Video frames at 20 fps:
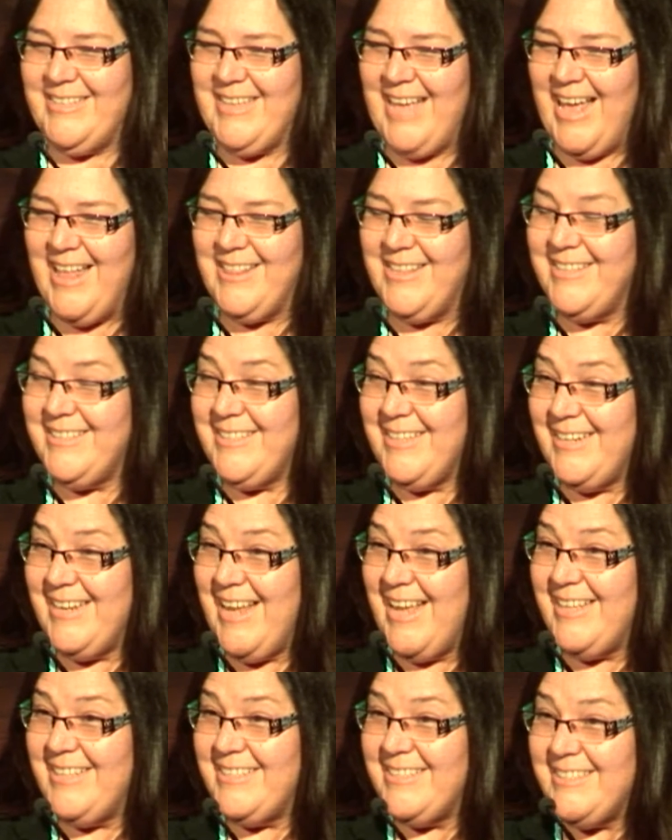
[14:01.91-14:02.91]
Allison
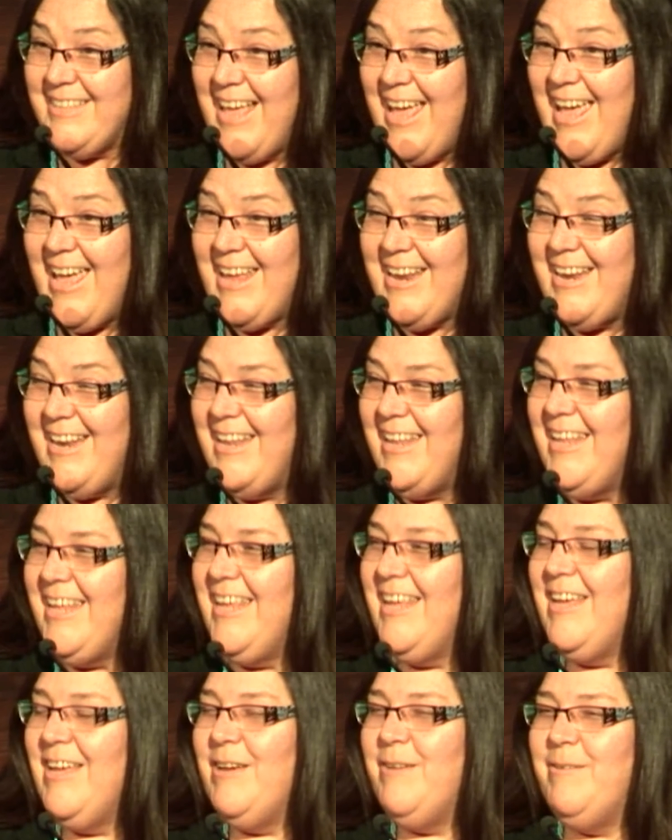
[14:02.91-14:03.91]
had said,
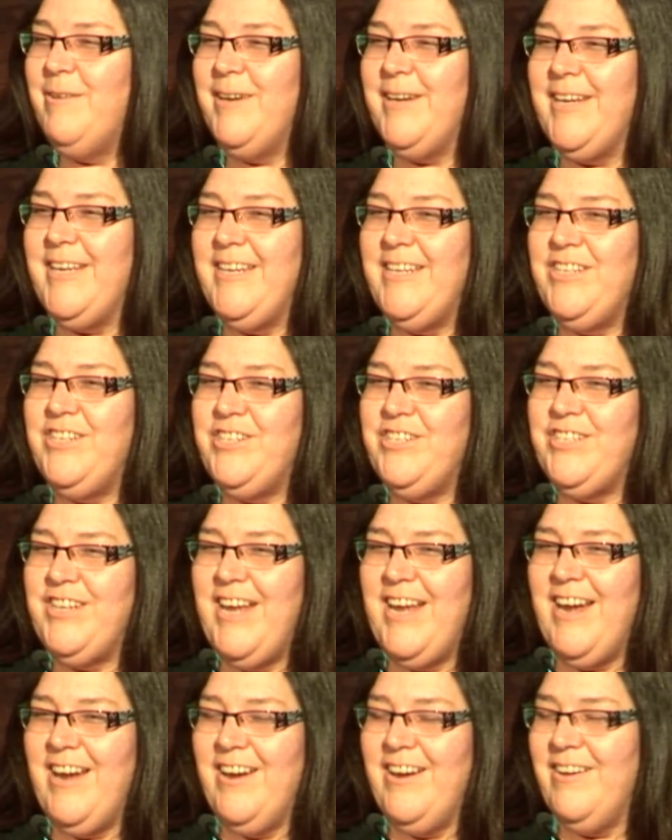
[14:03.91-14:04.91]
we're going to
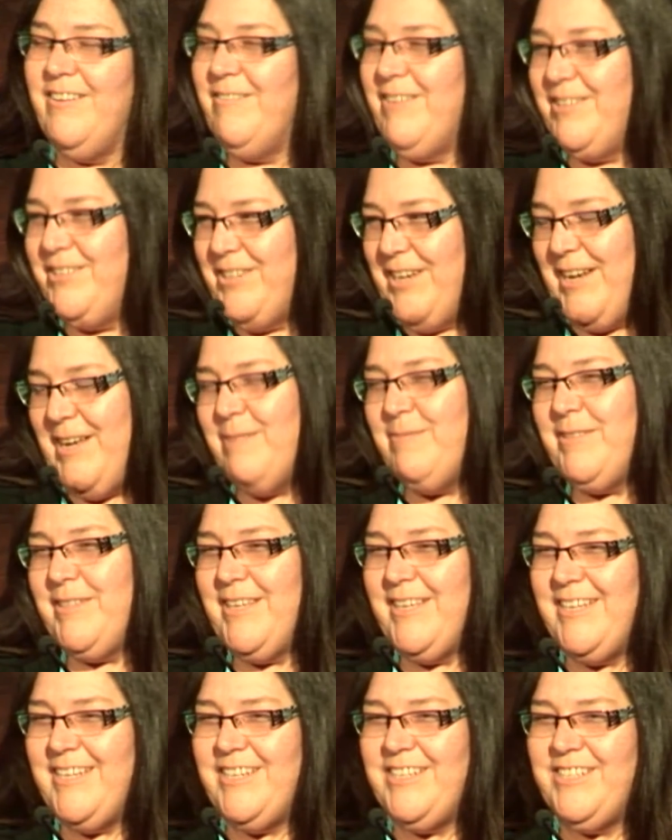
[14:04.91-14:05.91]
share, well, Jacob's
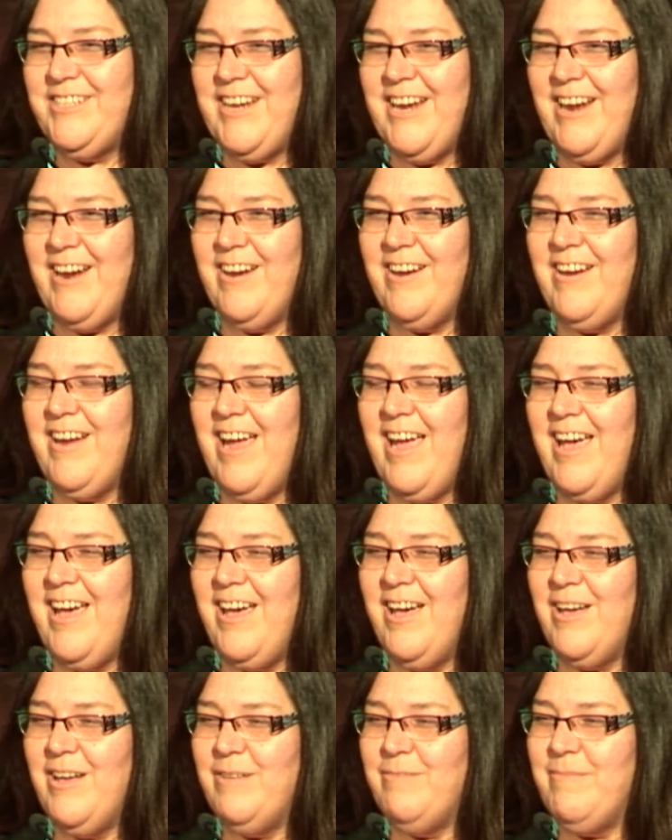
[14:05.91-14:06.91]
going to share
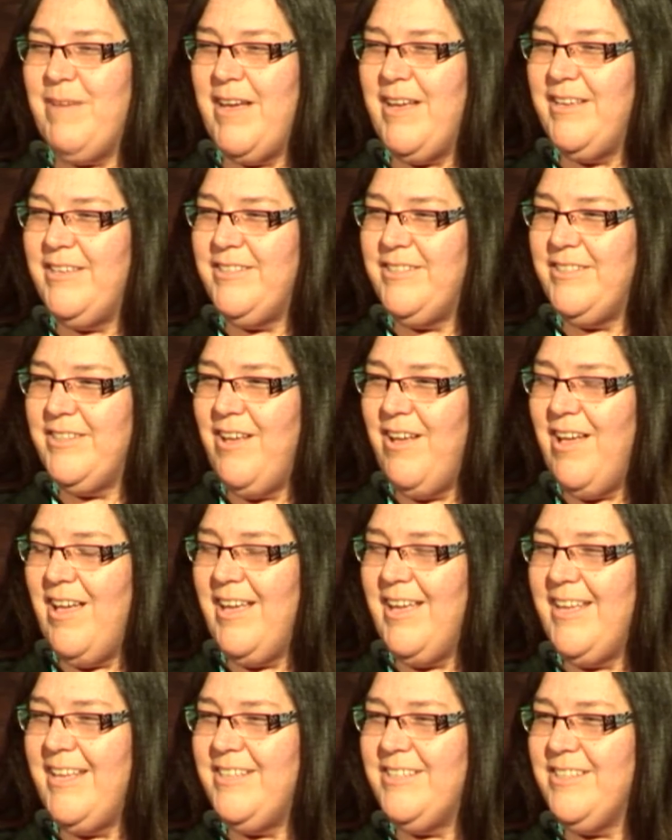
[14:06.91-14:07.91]
a song.
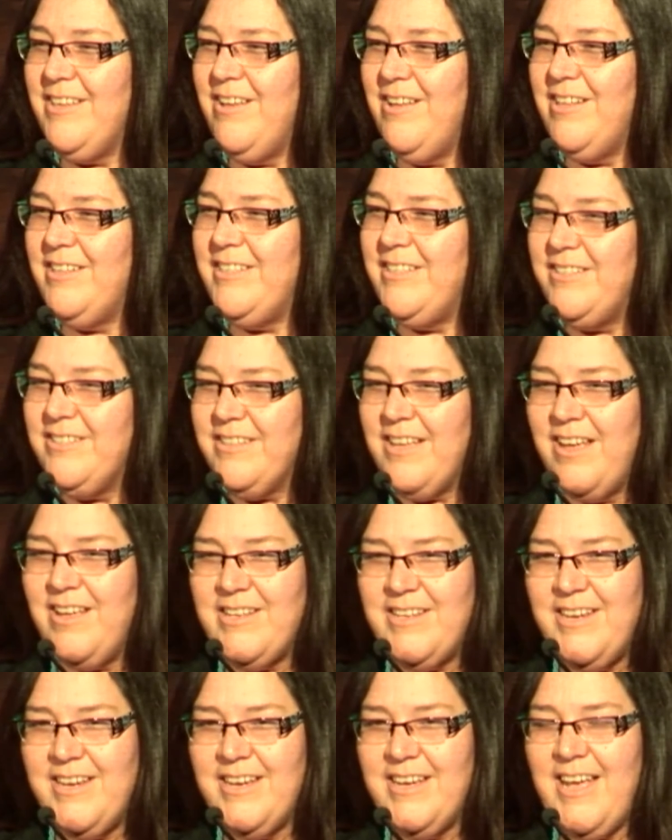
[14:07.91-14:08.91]
It's called
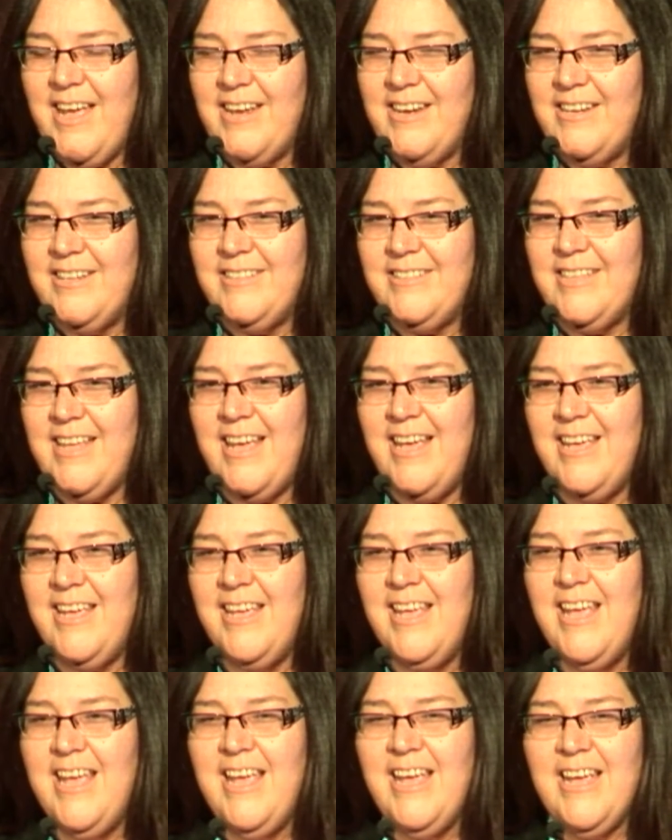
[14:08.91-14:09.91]
Escania Gynase,
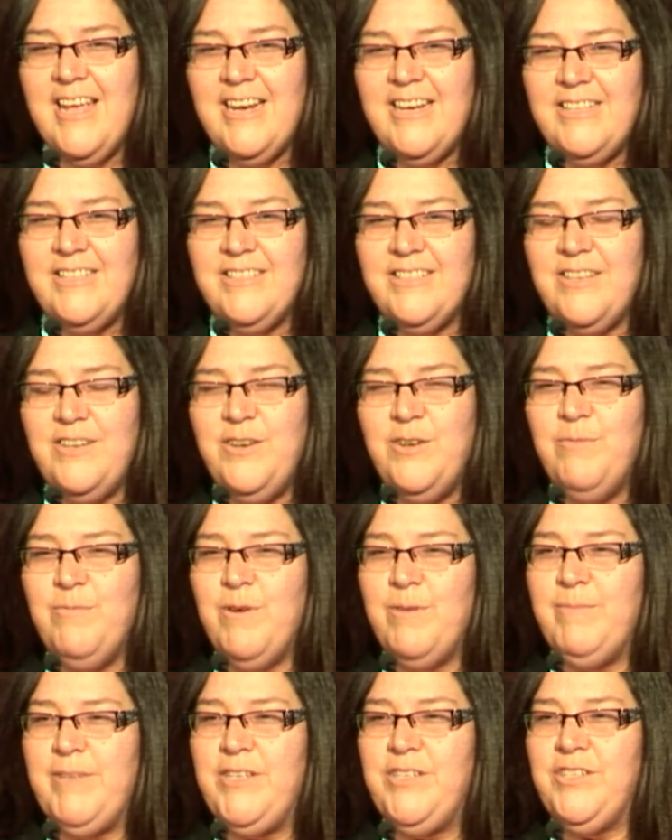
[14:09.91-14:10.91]
and it's a new
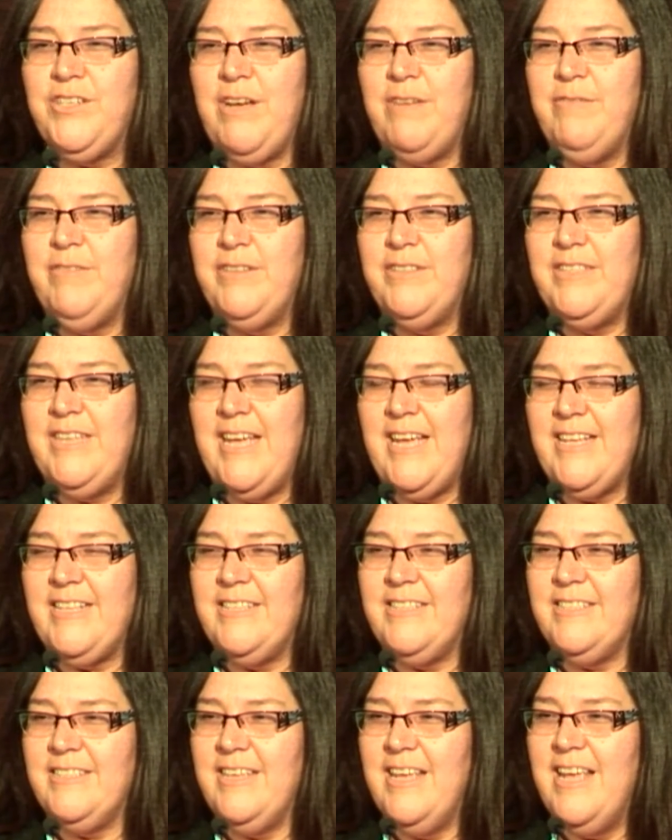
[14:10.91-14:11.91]
woman shuffle
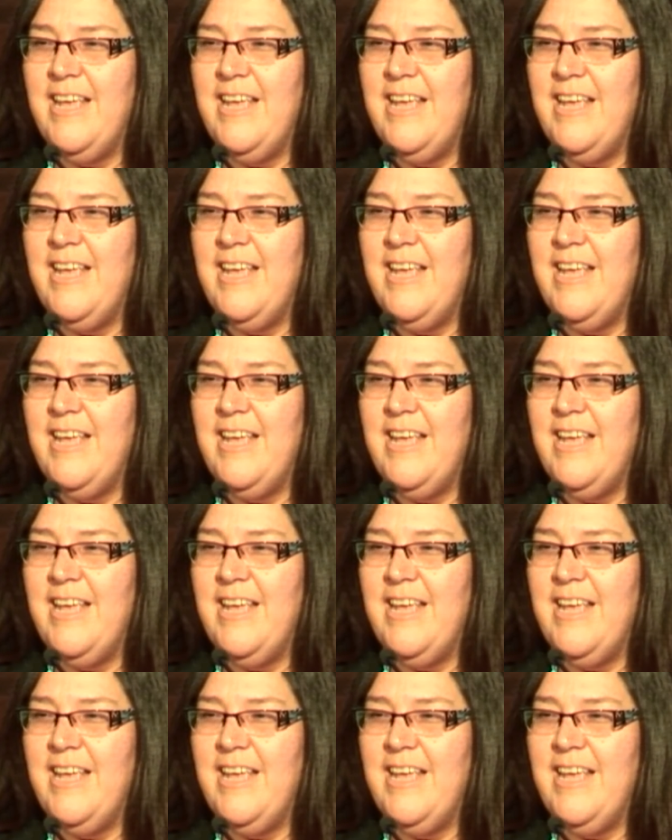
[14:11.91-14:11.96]
dance.